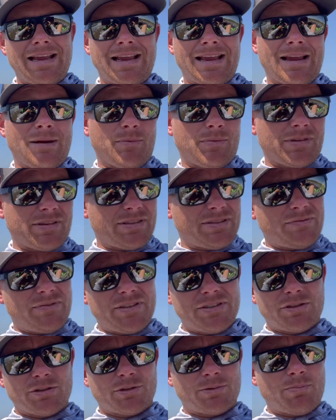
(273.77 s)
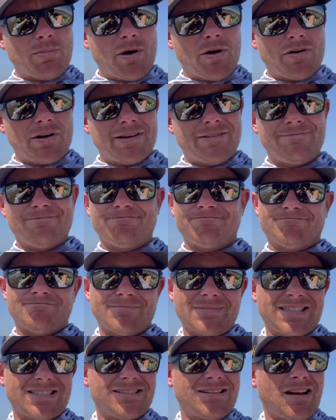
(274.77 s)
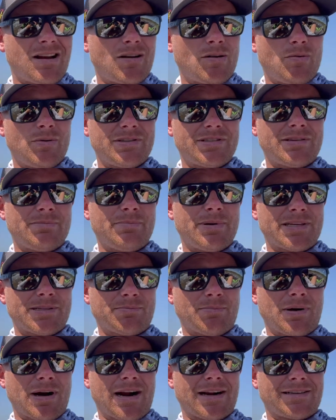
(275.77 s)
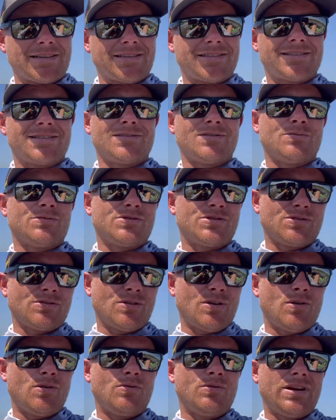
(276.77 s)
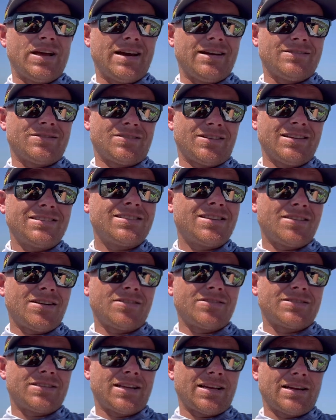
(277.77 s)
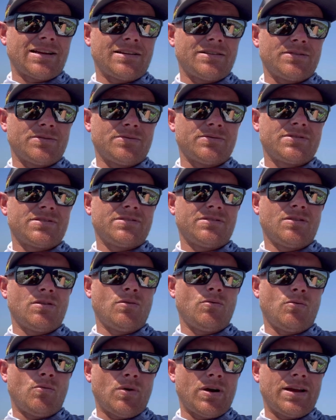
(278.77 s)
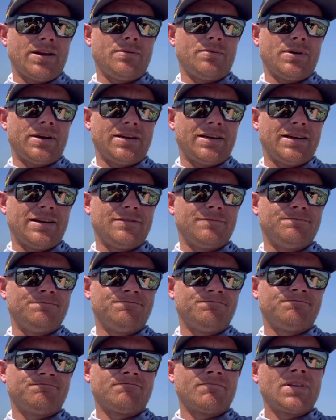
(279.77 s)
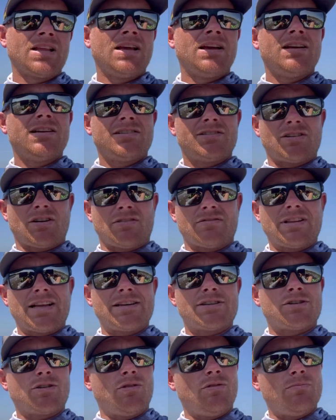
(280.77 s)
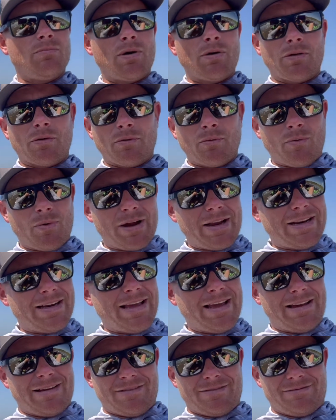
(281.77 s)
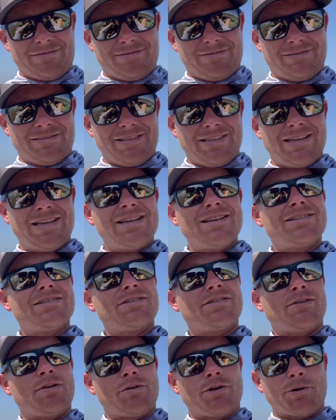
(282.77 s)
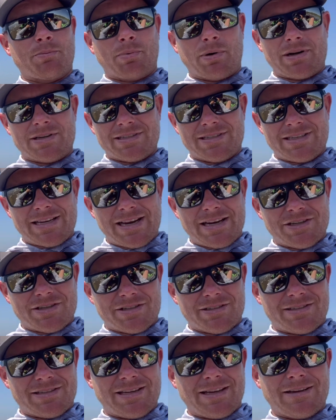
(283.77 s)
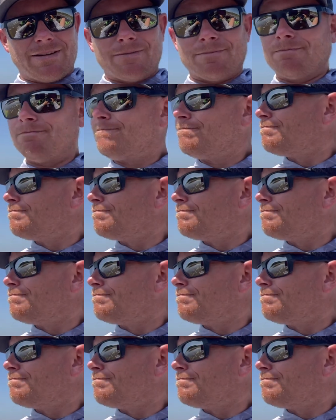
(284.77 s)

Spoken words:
And when these fish are spawning, that's not always the best practice. So slow down. So that's the third thing I do, is slow way, way down. Turn that troll motor way down. Slow your presentations down.